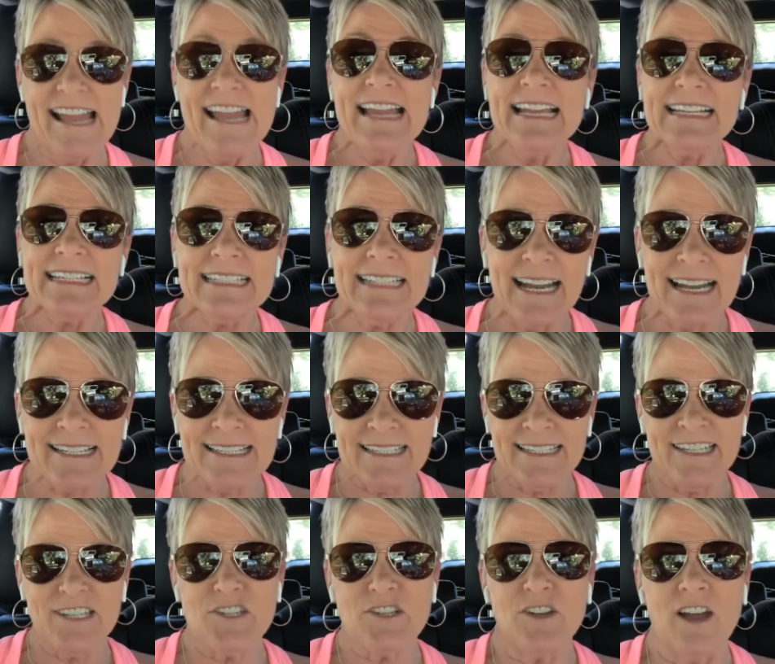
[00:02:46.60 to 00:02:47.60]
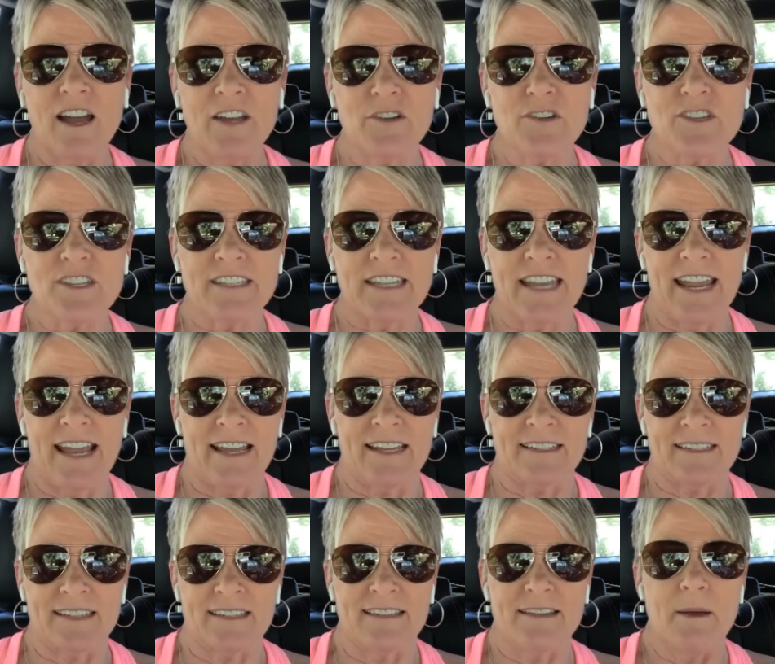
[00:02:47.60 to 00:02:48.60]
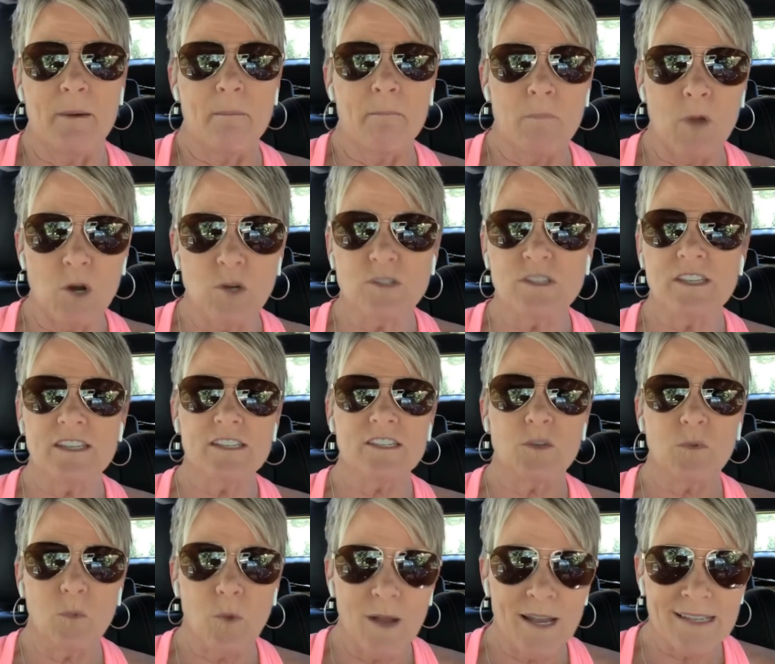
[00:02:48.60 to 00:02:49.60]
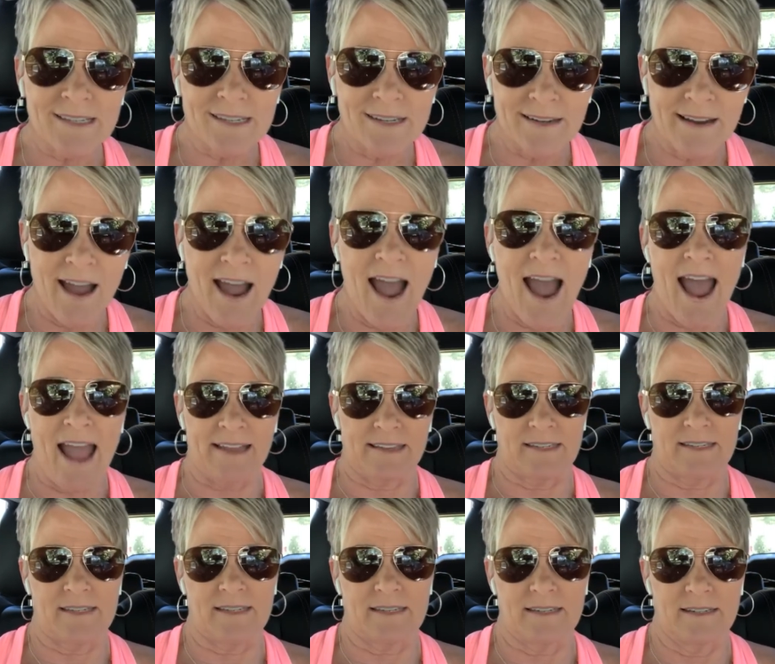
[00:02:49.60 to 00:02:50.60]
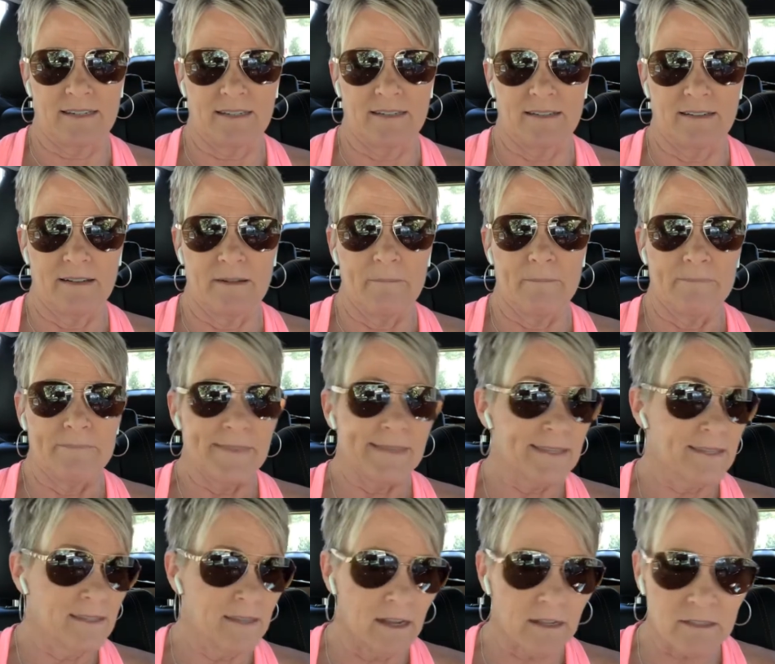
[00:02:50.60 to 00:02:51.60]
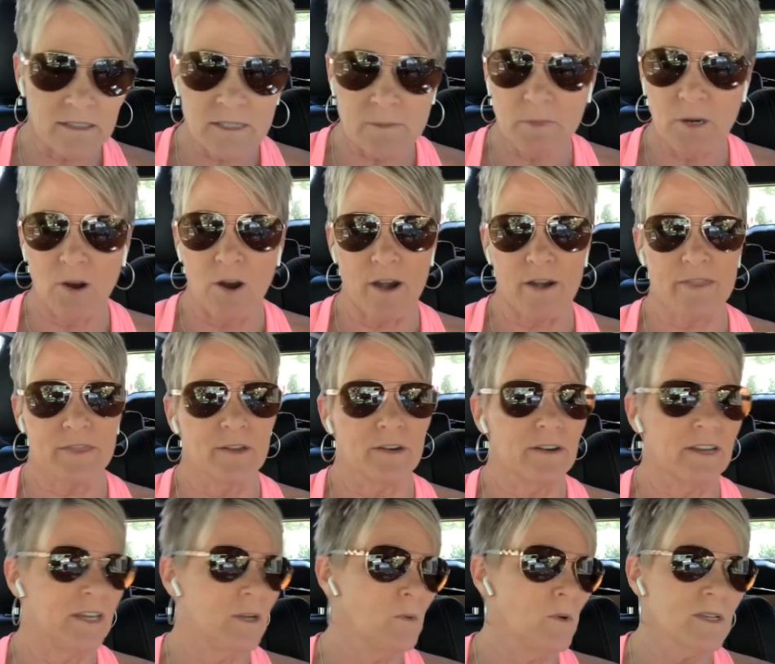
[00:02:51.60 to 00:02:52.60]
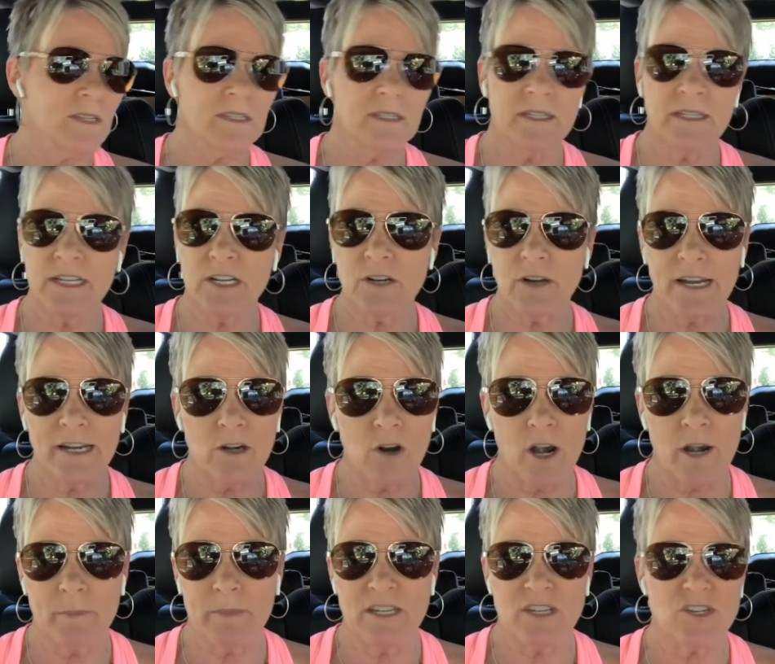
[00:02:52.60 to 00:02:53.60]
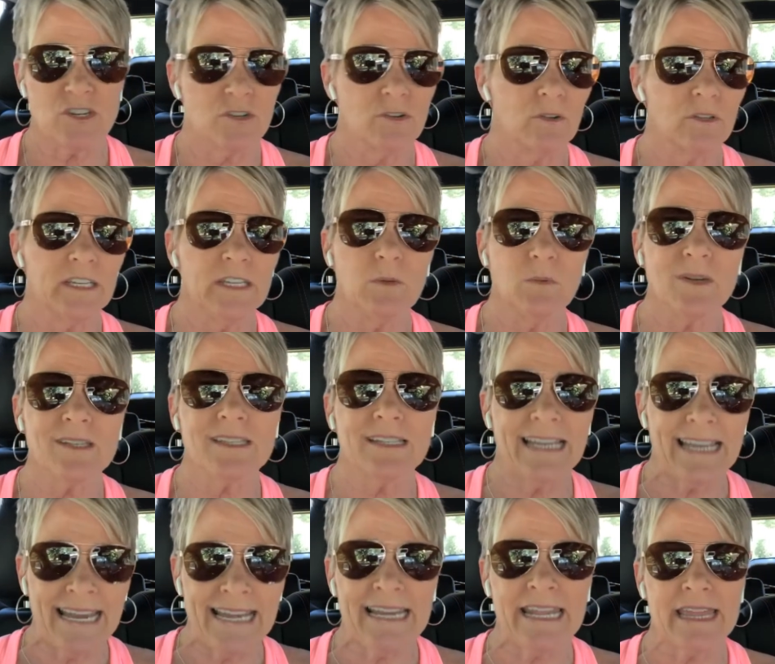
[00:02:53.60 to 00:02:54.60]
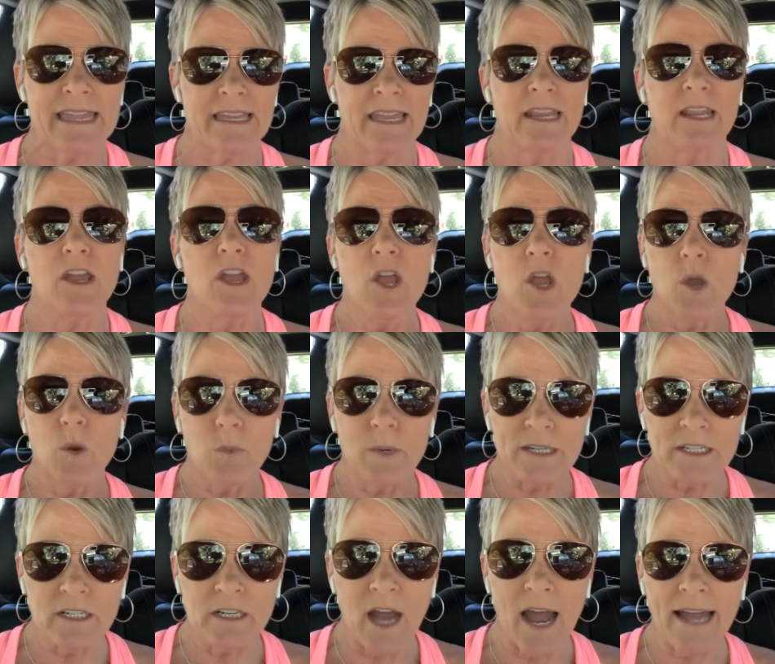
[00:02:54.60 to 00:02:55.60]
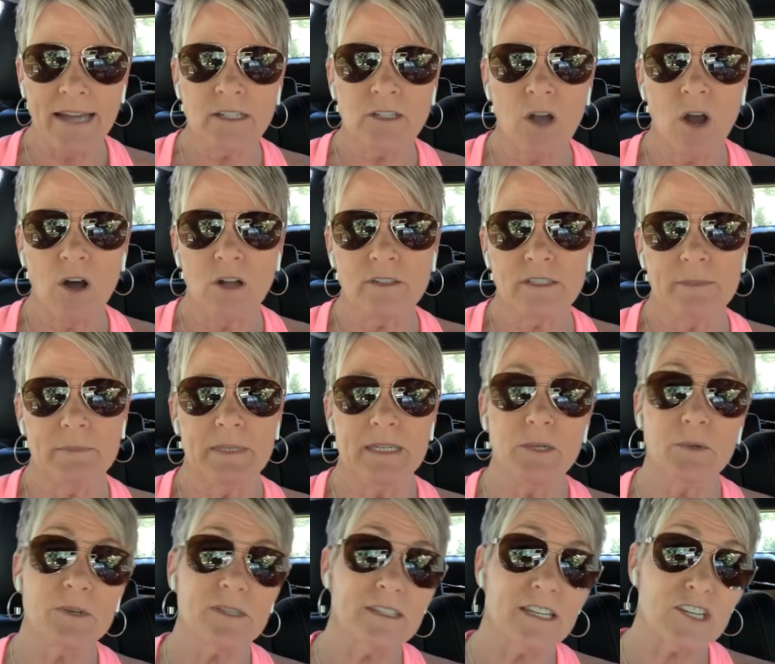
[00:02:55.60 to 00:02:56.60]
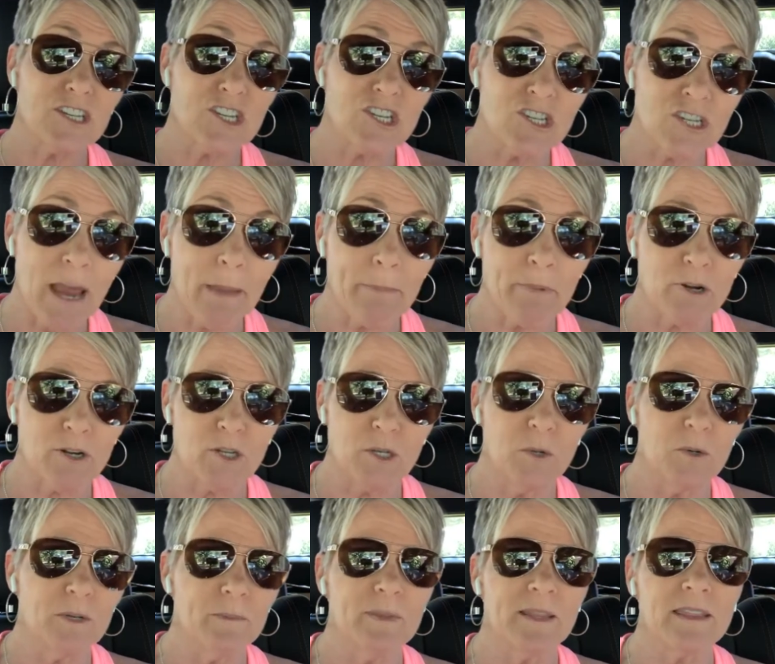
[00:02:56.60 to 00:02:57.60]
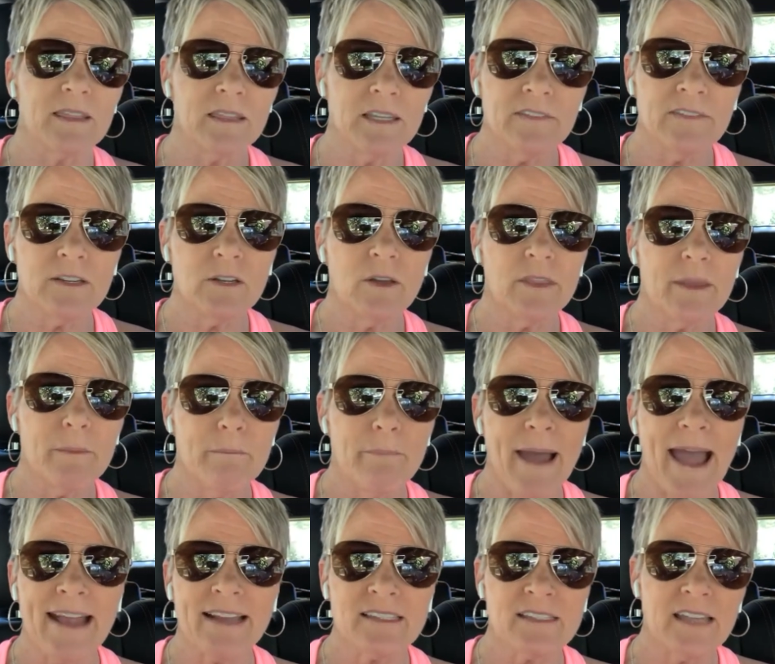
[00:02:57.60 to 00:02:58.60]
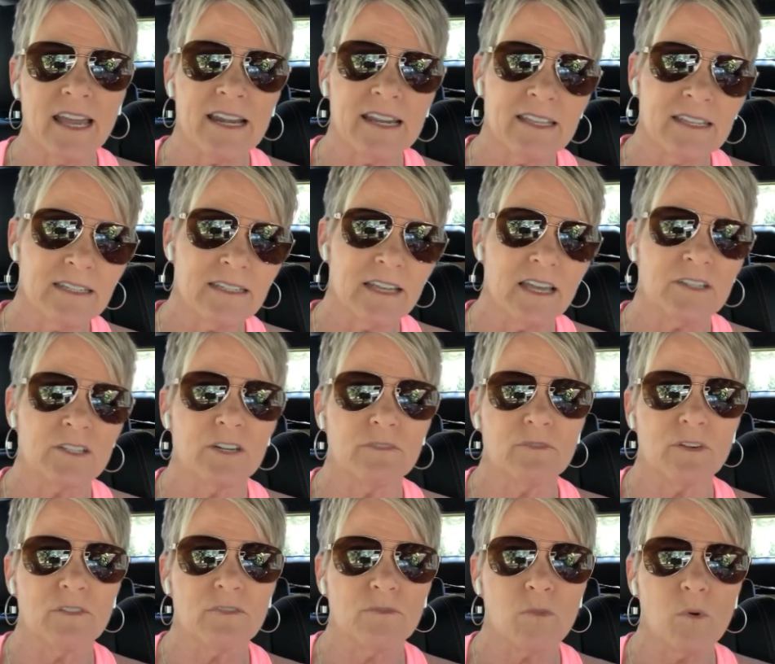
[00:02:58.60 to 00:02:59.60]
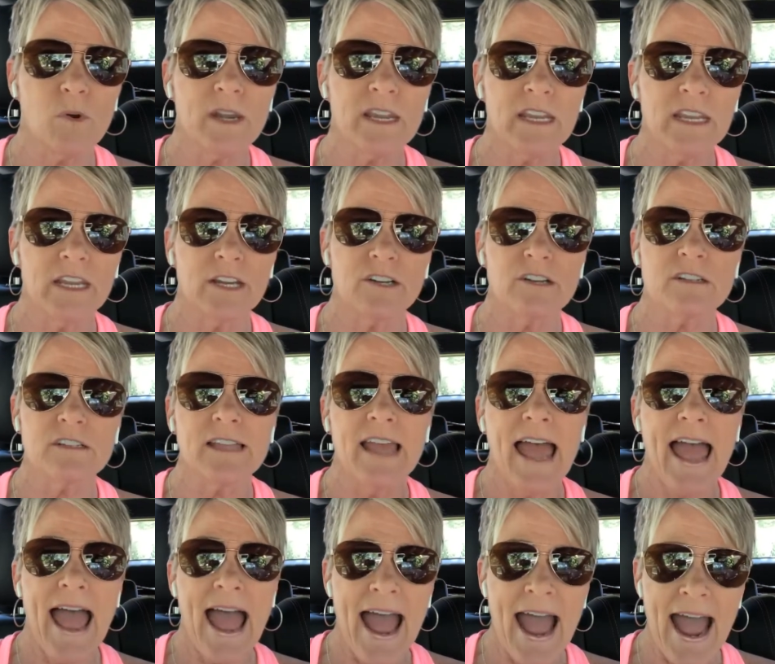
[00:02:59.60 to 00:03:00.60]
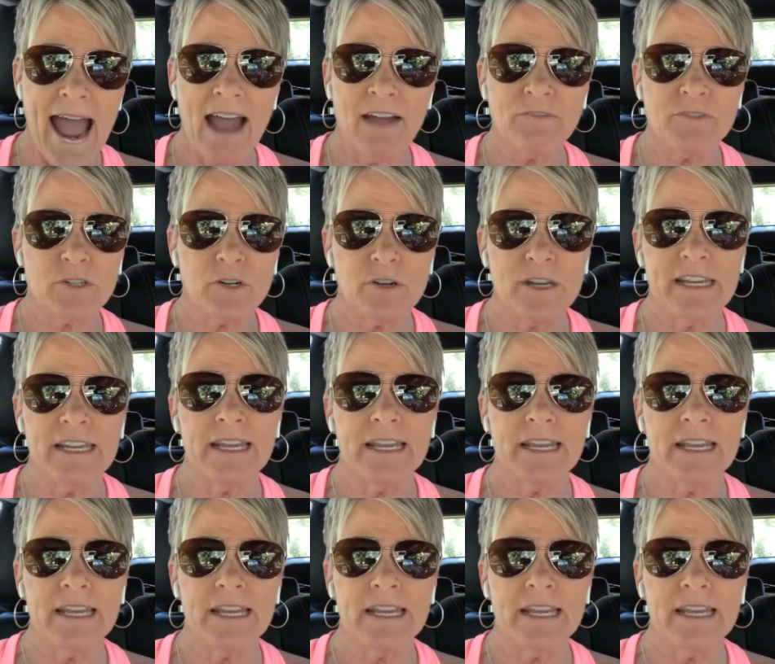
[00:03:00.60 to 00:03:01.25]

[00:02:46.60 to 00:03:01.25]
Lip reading: Guys, I need you to understand, Moses was not Douglas MacArthur. He wasn't any great army general. He wasn't anything. When God called him, he was a shepherd who had been living on the backside of the desert for 40 years after he had